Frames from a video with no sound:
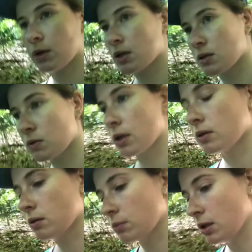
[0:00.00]
knees were
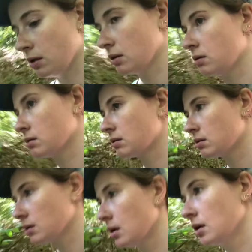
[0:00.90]
killing me
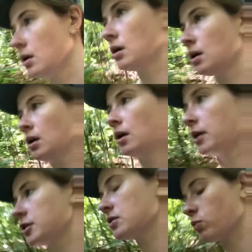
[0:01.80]
and
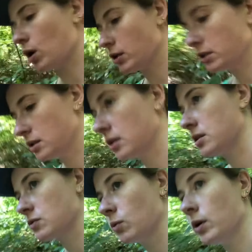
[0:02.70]
I just walked into
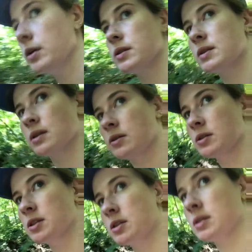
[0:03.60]
these woods and I
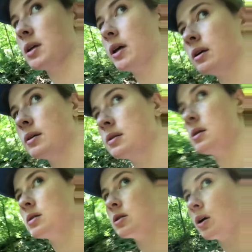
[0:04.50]
was just like, this
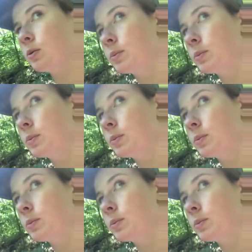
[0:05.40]
is so